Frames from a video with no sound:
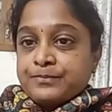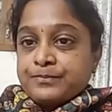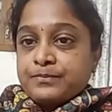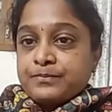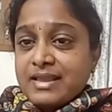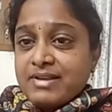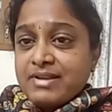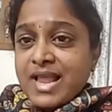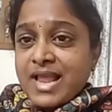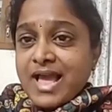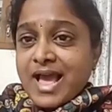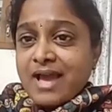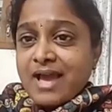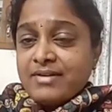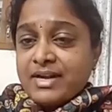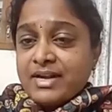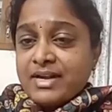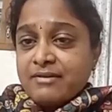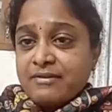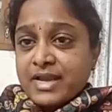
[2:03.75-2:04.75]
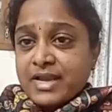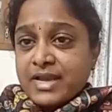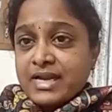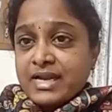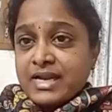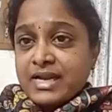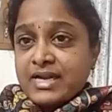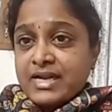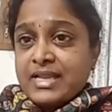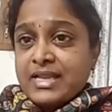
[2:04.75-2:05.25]
they will have
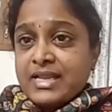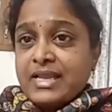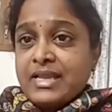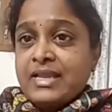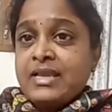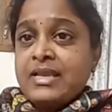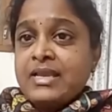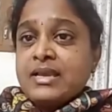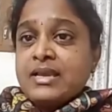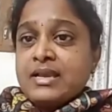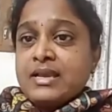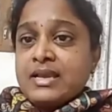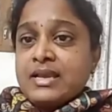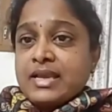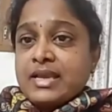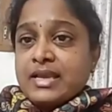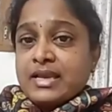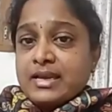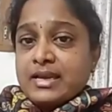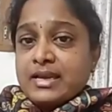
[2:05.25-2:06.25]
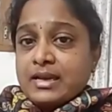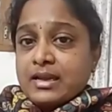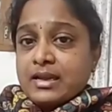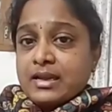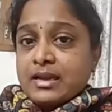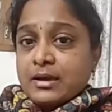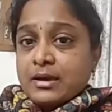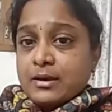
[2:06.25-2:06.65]
difficulty in